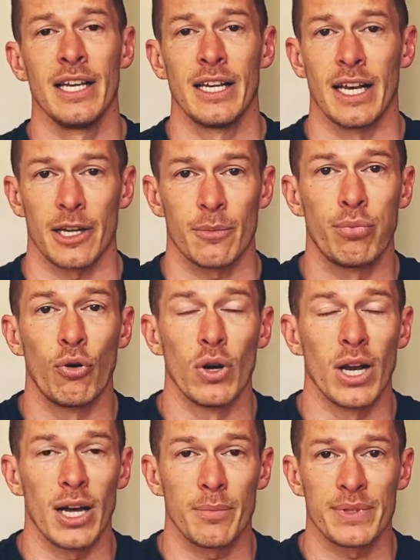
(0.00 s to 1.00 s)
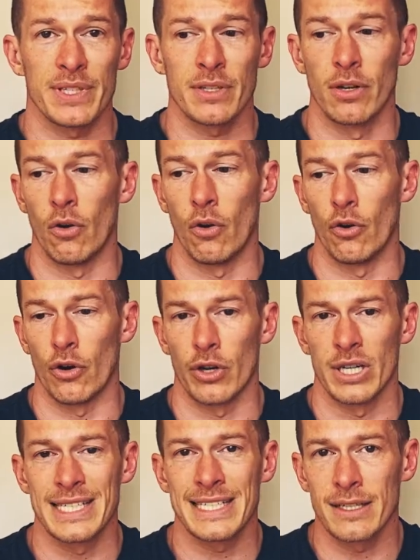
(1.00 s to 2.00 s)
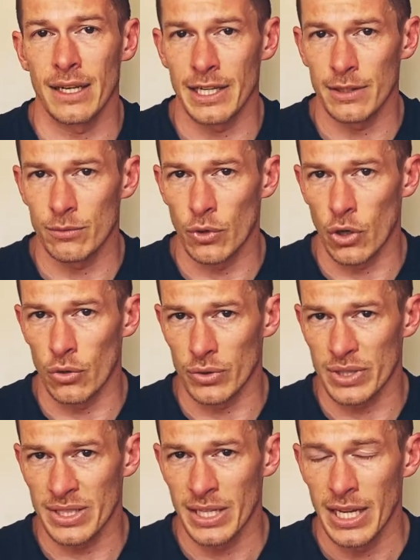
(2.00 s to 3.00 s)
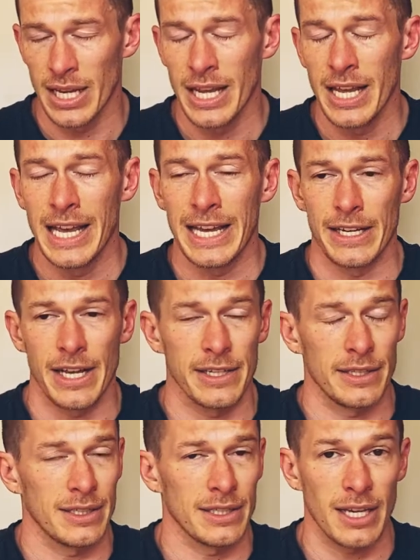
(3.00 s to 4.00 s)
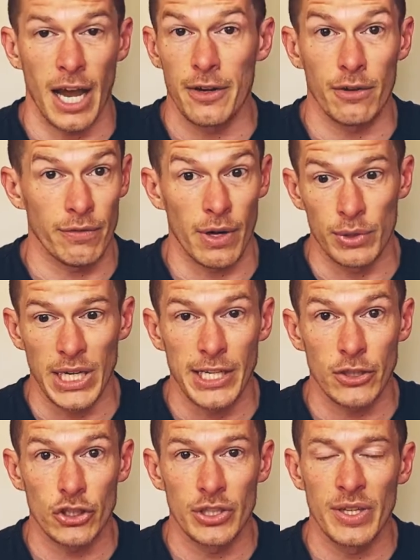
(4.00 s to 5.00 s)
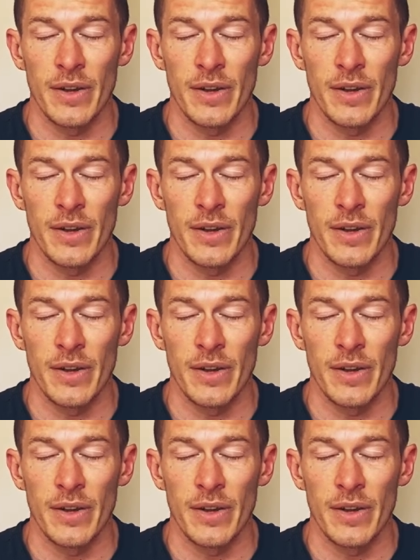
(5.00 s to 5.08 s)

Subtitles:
like pull-ups or sling rows in any kind of variation.